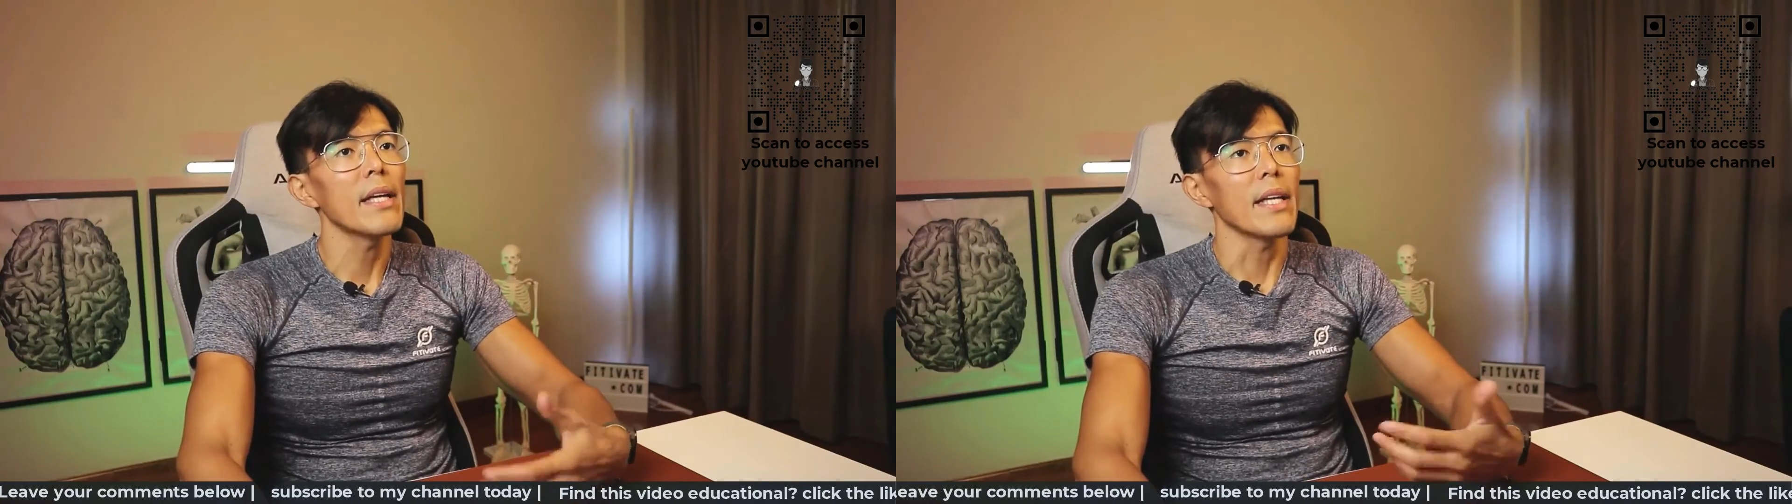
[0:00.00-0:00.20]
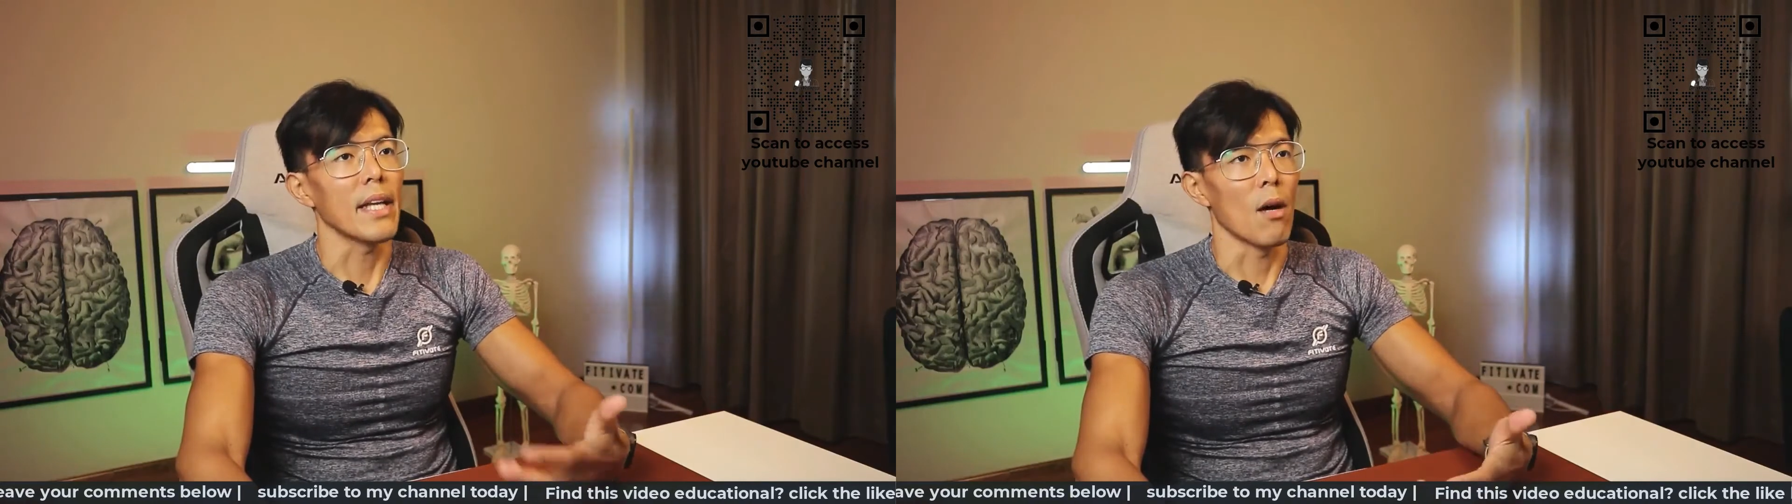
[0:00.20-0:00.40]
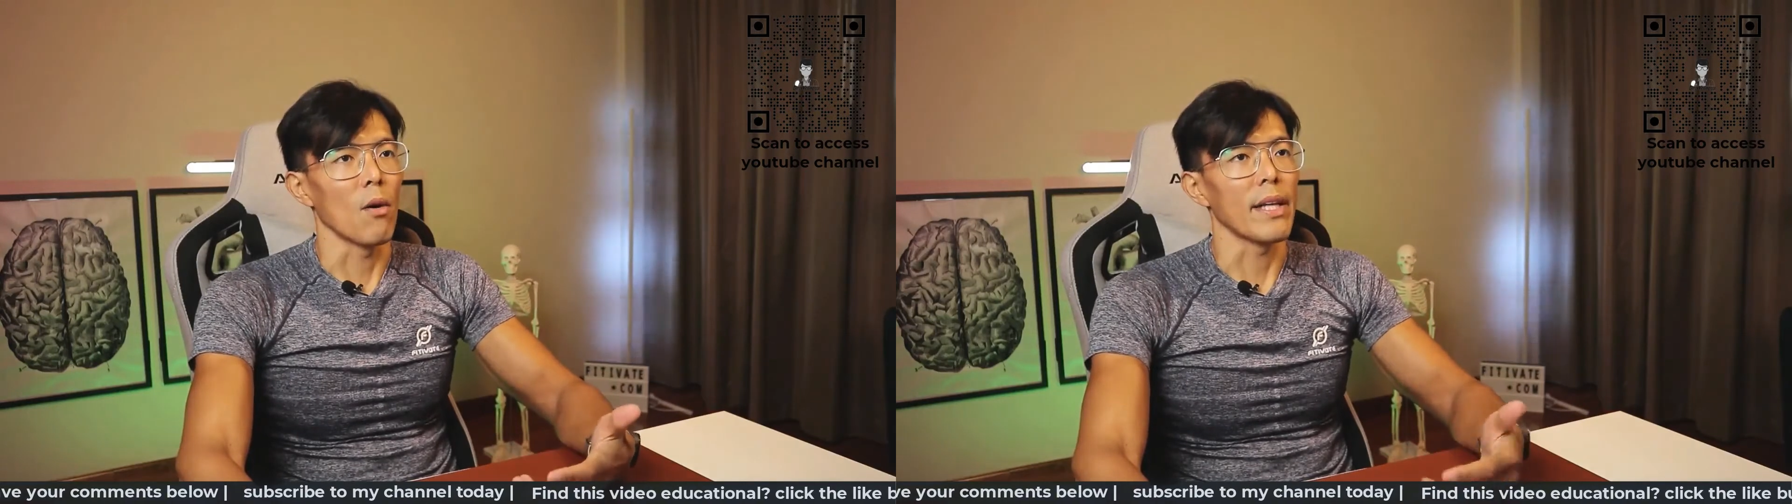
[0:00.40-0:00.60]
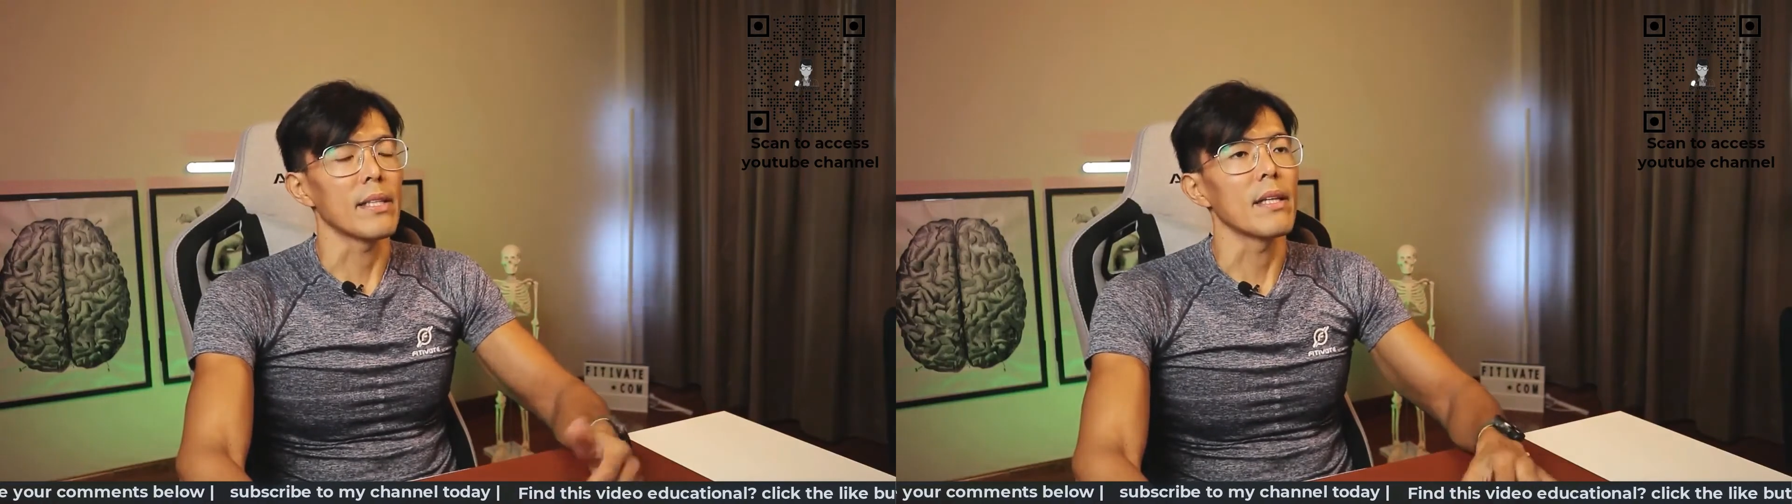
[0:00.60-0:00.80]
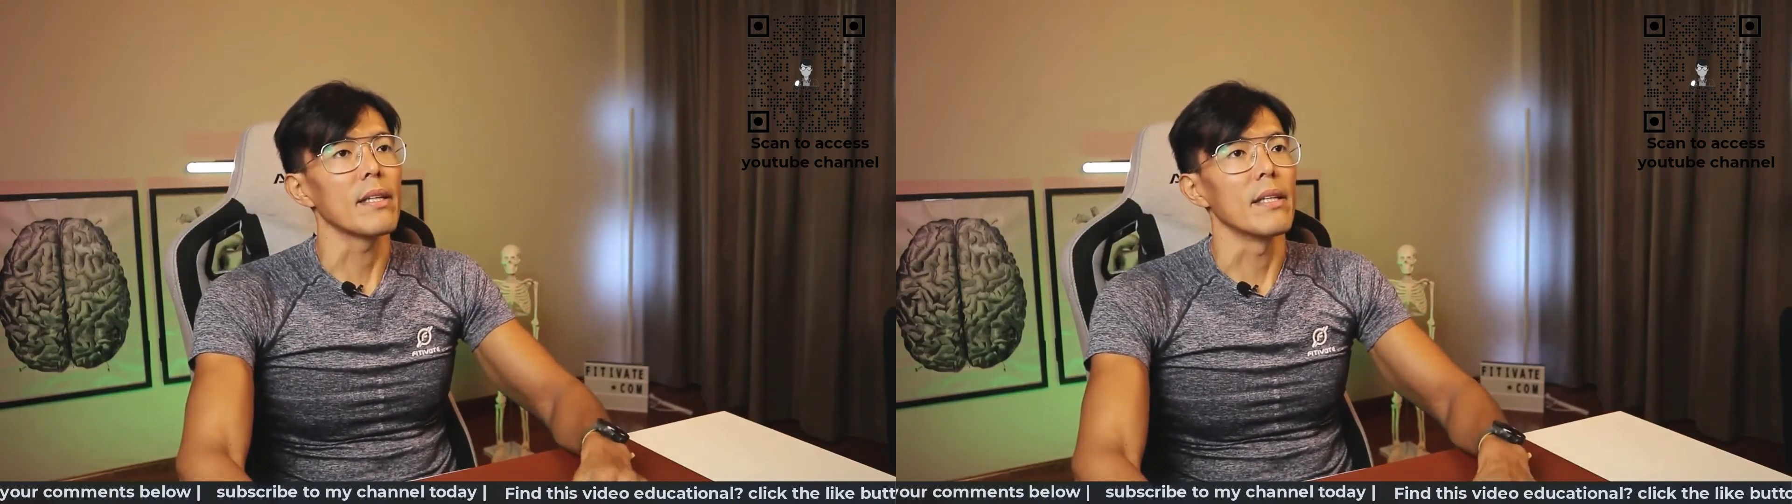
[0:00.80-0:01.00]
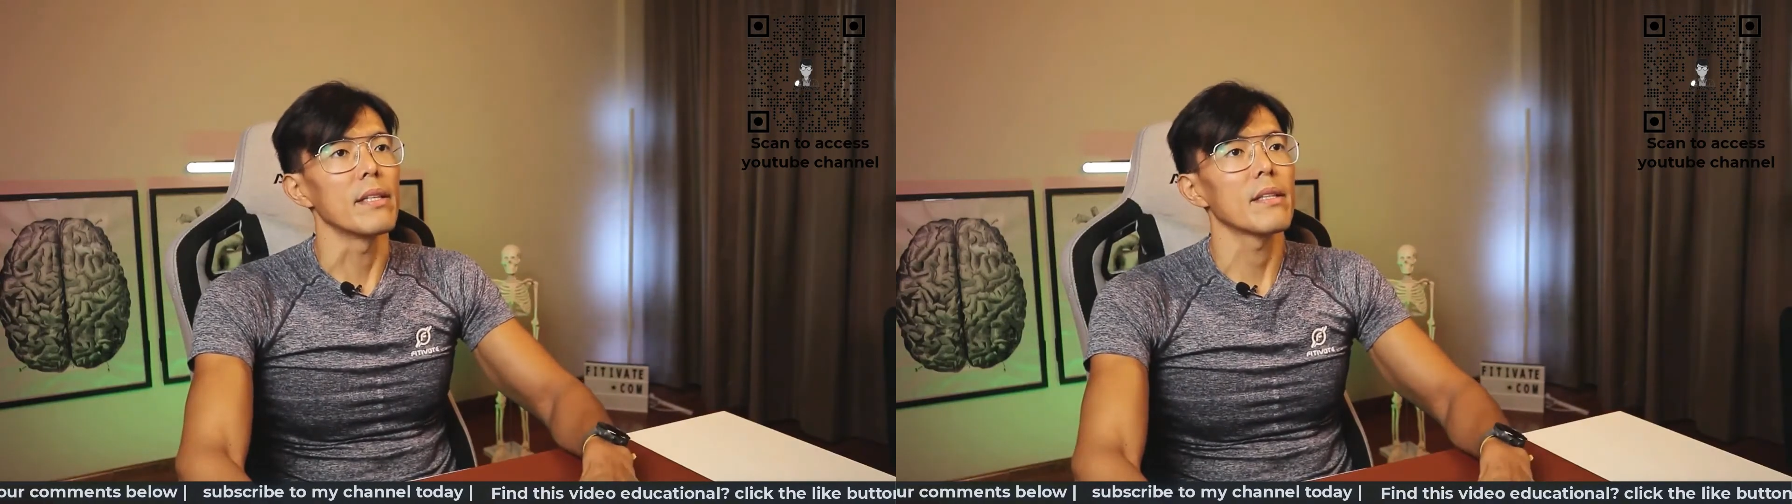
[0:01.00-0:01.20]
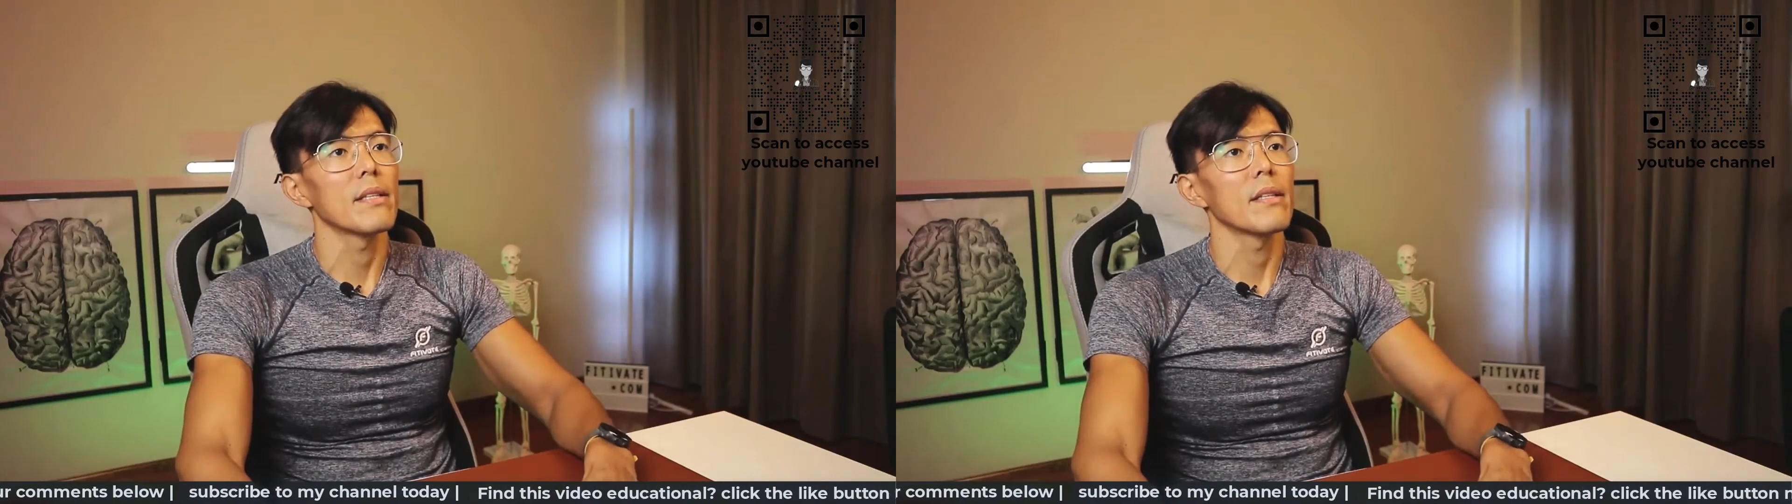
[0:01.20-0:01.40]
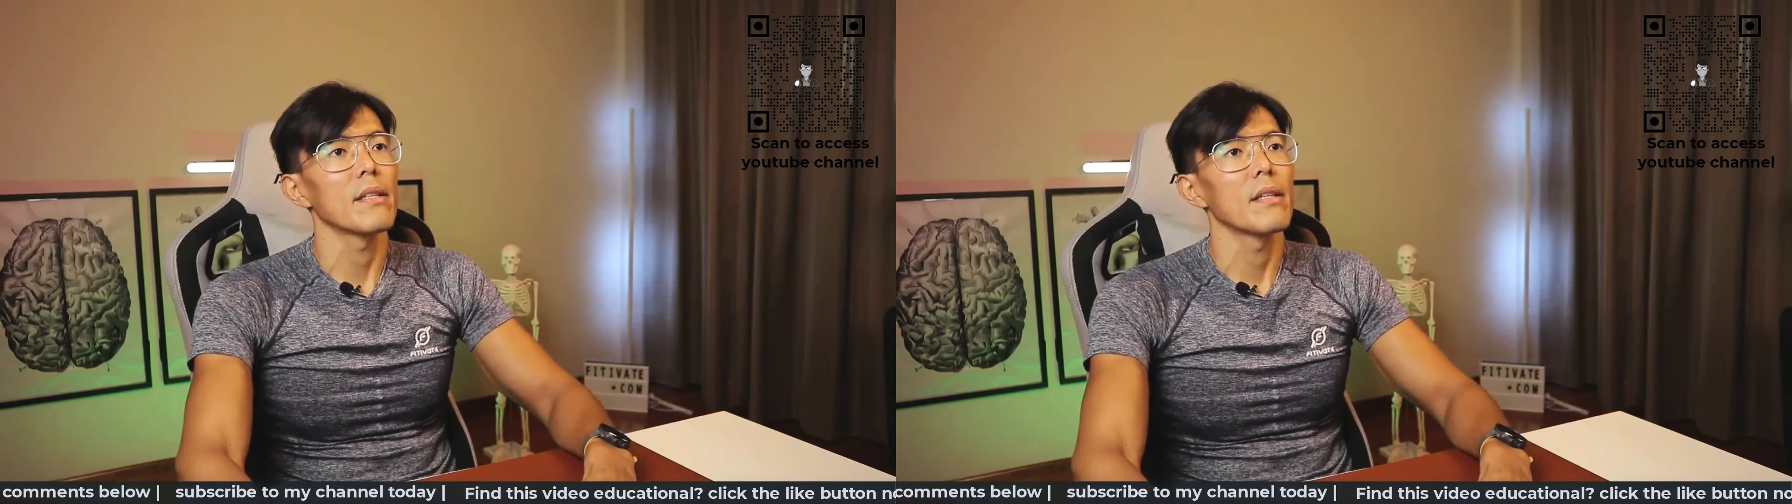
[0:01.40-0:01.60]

in our later years.